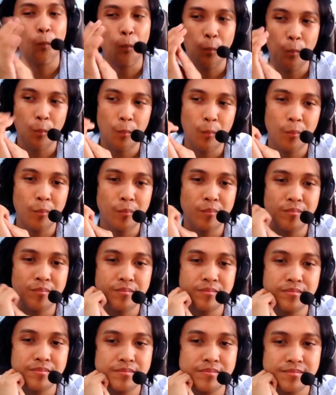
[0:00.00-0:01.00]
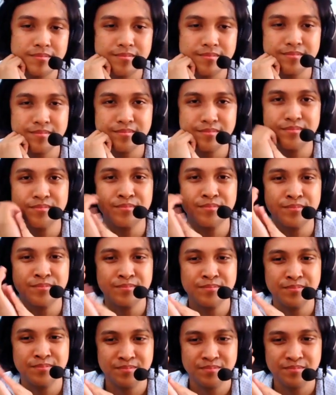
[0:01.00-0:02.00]

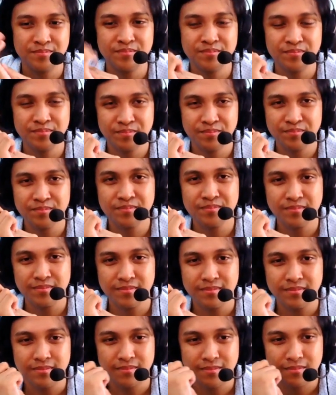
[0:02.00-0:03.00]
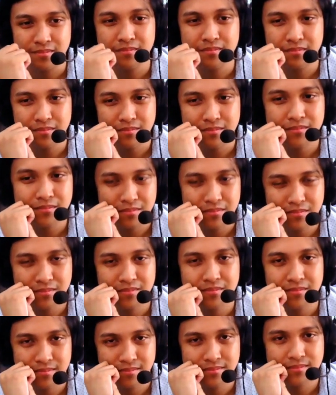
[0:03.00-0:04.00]

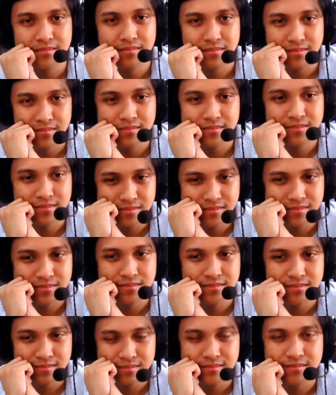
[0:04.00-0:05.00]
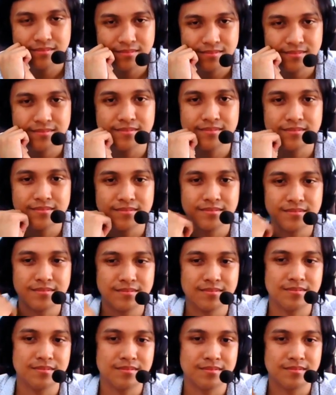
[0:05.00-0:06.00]

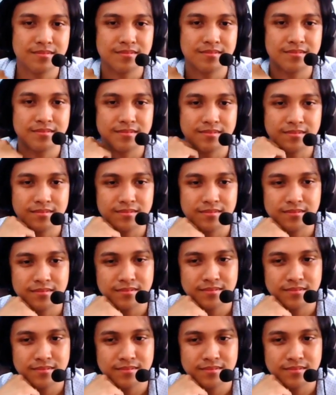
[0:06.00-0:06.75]
This person isn't speaking.